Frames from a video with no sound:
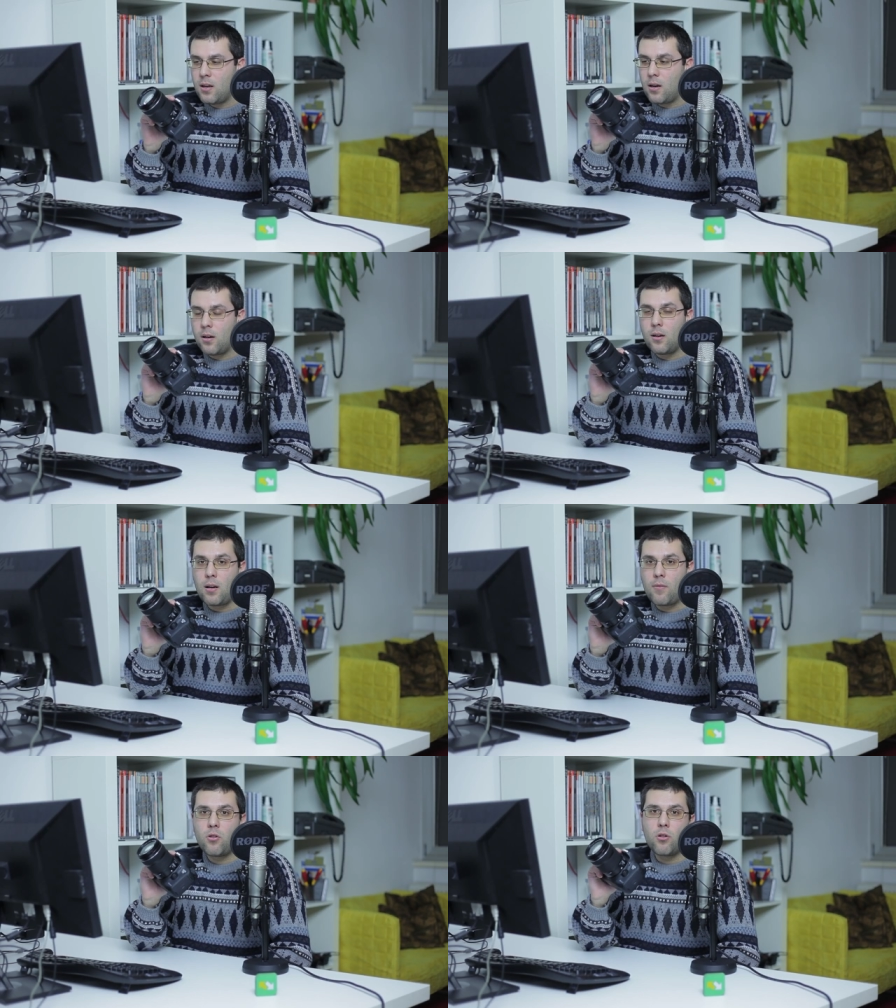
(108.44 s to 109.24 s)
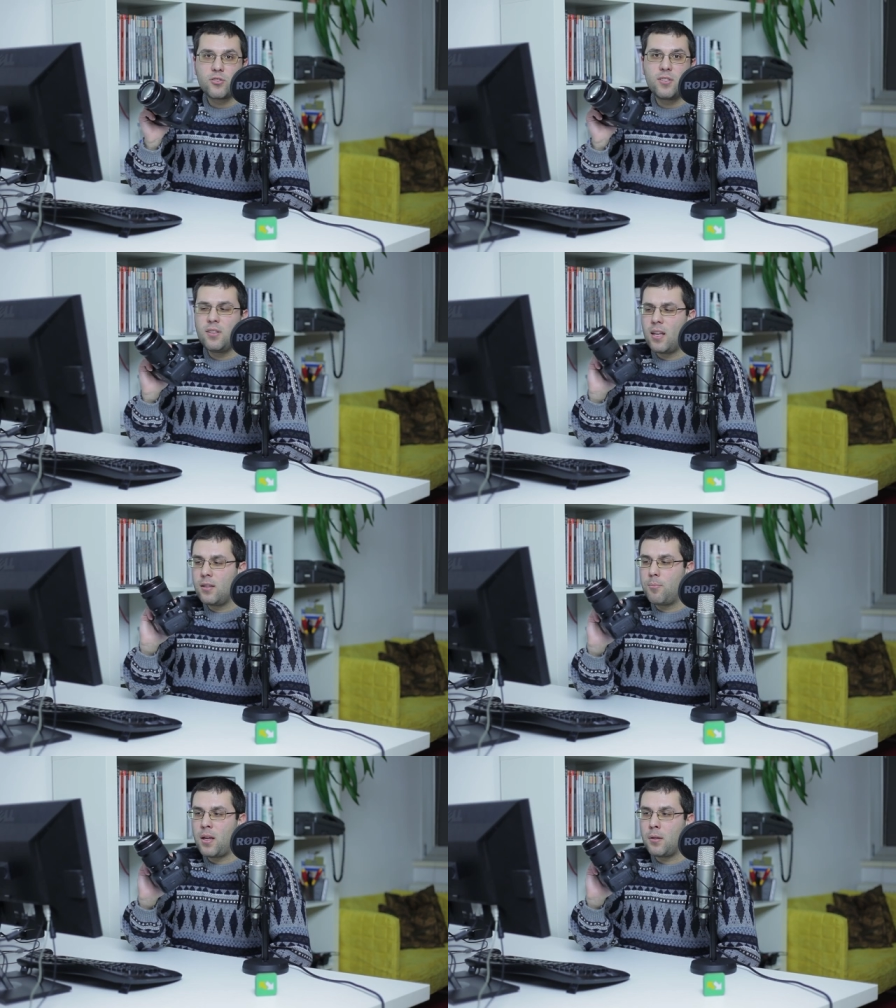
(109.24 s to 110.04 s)
Uh, of course, that
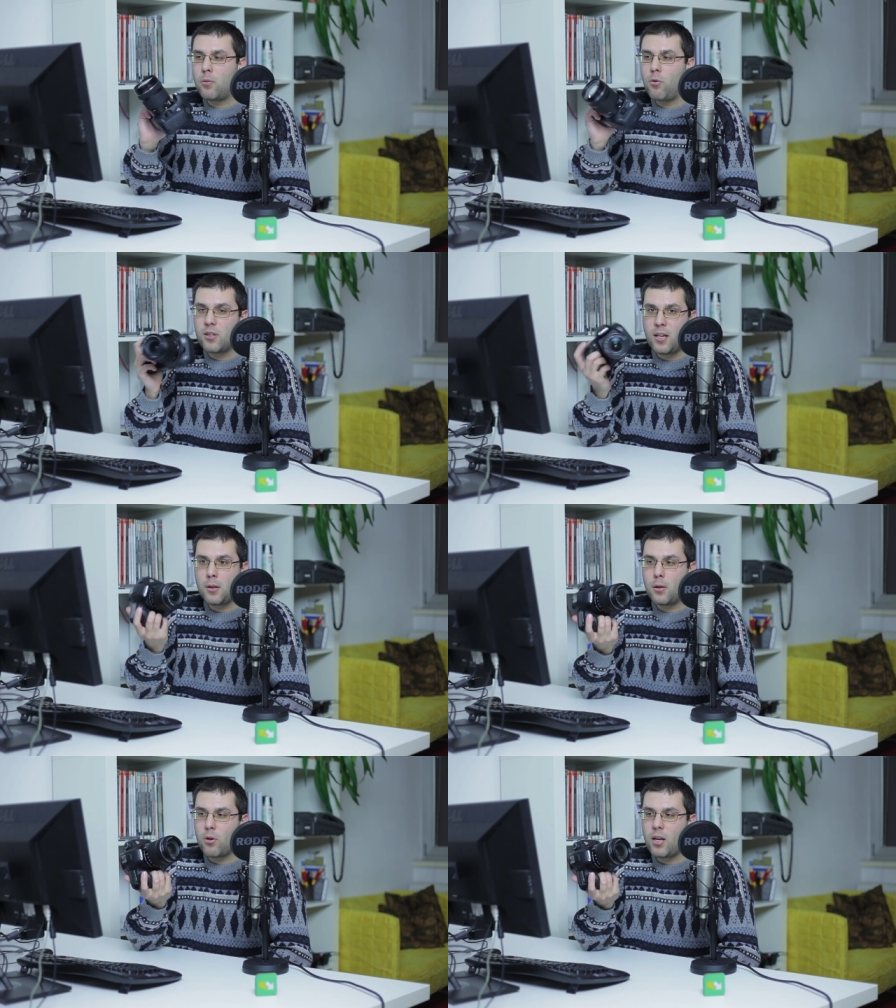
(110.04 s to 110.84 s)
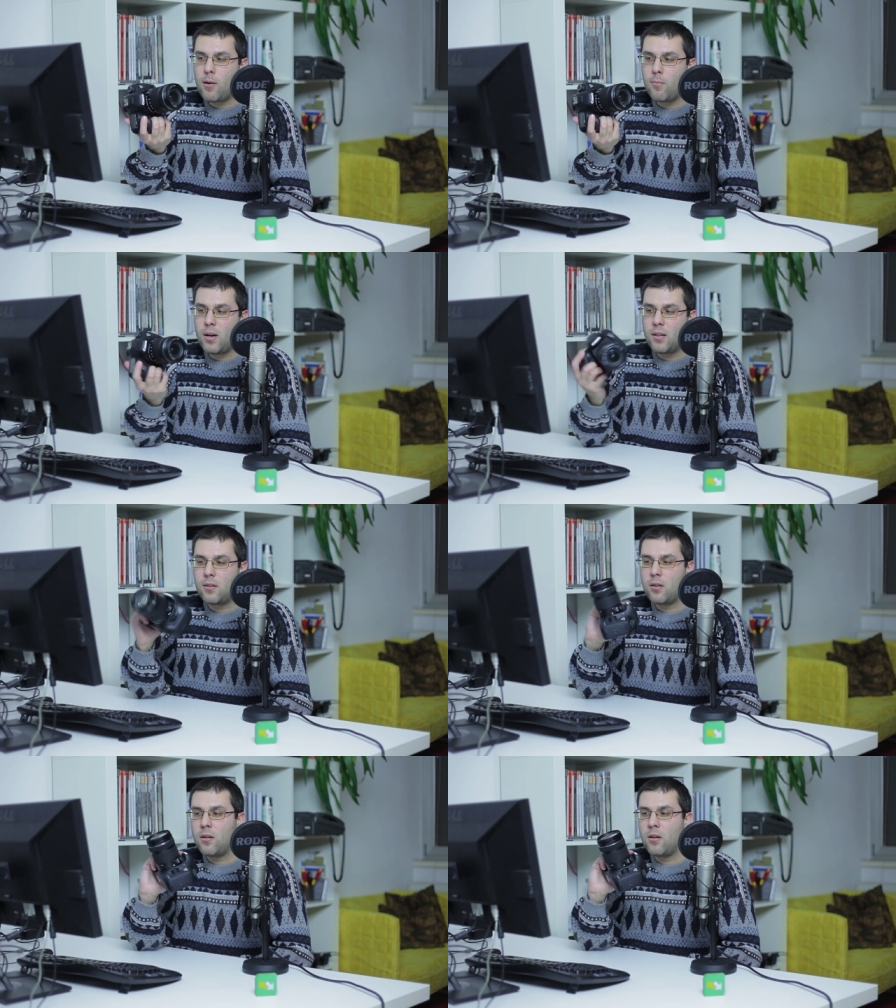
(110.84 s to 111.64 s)
depends what lens you have,
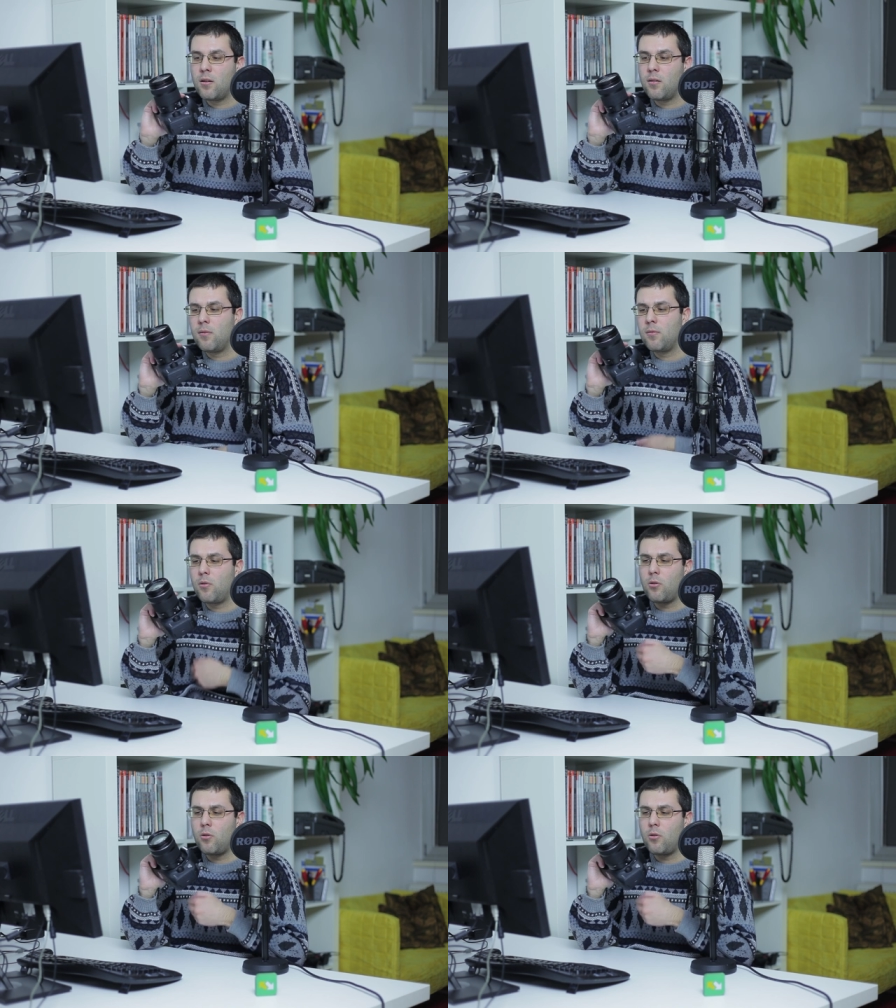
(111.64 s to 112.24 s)
but uh,